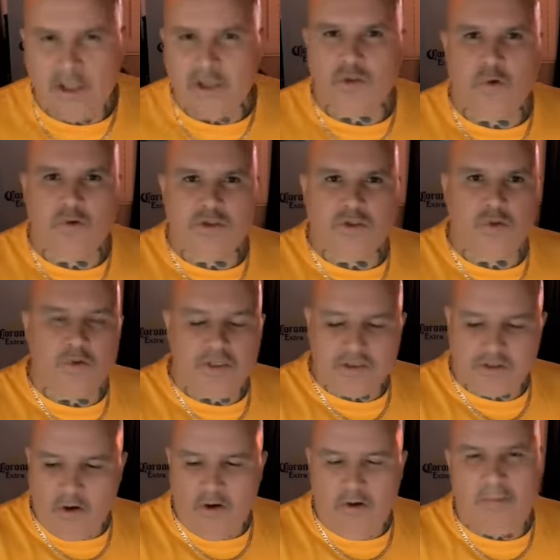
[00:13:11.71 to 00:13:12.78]
So as soon
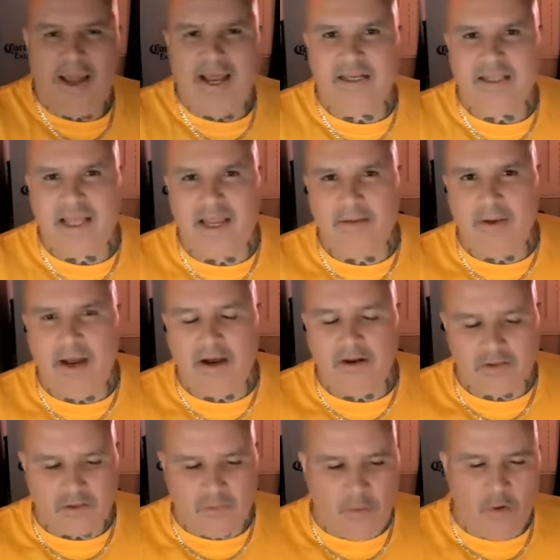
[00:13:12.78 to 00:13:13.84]
as the old man came
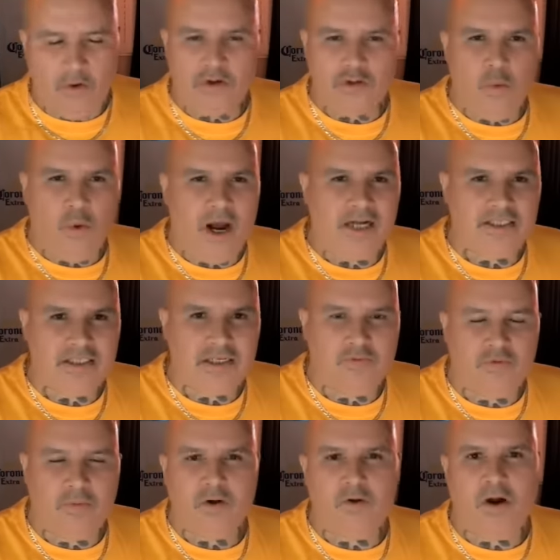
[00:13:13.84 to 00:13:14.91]
out, the porter's watching
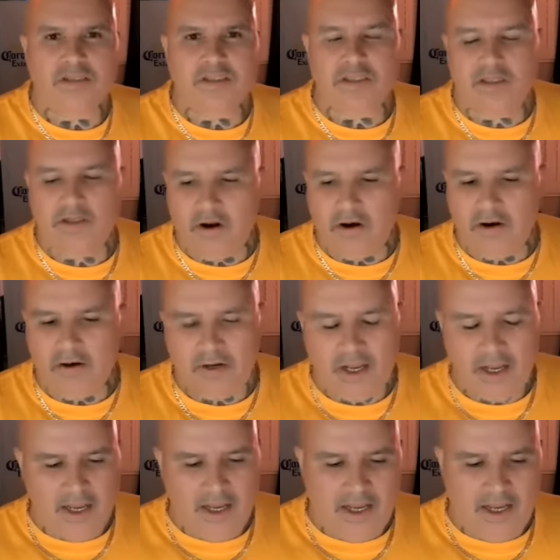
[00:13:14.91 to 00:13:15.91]
from across the yard.